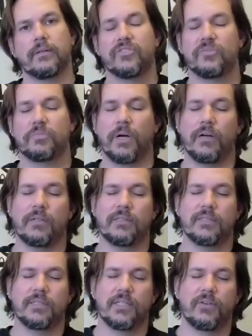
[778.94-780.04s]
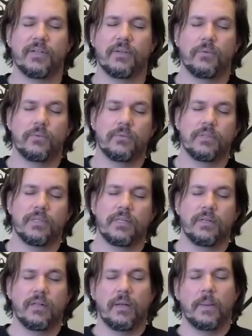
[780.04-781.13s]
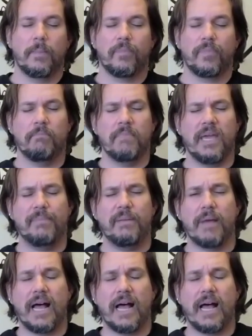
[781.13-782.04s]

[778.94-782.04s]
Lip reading: small, and going, maybe